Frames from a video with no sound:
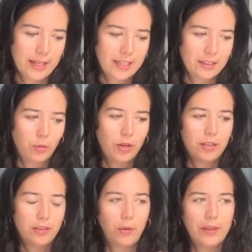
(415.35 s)
I think the way
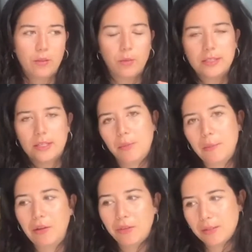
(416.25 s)
that the words sit in my
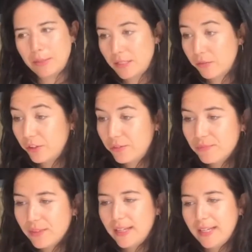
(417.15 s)
mouth is a bit different,
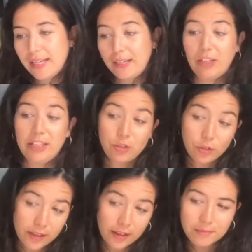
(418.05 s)
and I really
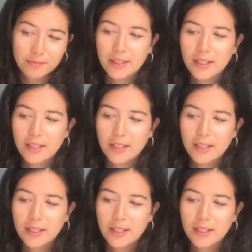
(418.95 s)
enjoy that.